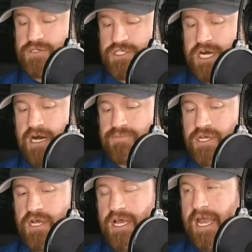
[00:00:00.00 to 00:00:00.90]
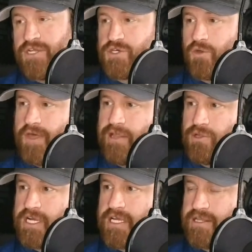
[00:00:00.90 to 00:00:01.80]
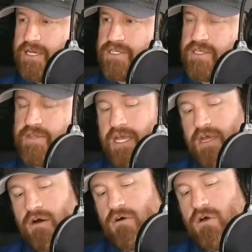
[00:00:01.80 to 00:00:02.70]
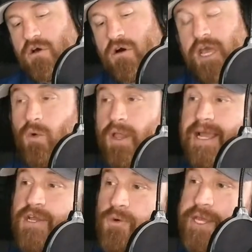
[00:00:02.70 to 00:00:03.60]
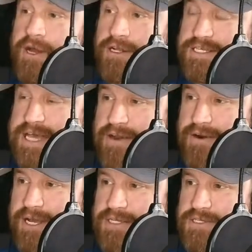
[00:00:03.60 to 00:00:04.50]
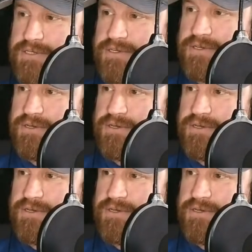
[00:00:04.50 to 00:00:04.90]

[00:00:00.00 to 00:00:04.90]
of their jobs. And so they look at this and they go, okay, well, I can only hunt Saturdays.